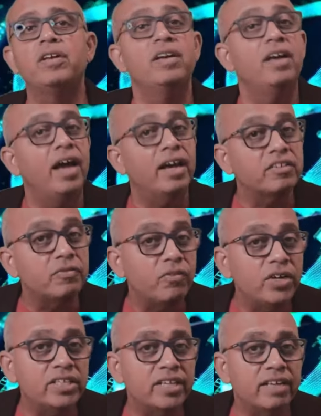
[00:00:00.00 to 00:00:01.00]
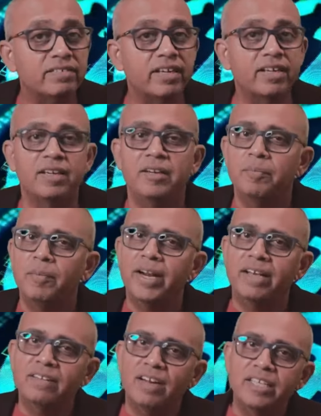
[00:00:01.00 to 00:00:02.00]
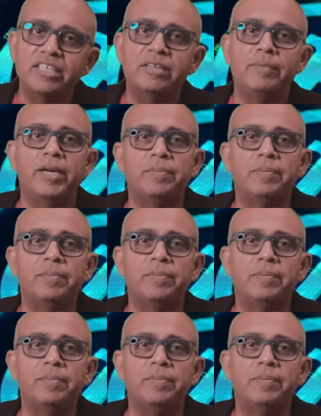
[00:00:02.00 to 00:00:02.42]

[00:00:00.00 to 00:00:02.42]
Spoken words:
as a fringe asset, but as a legitimate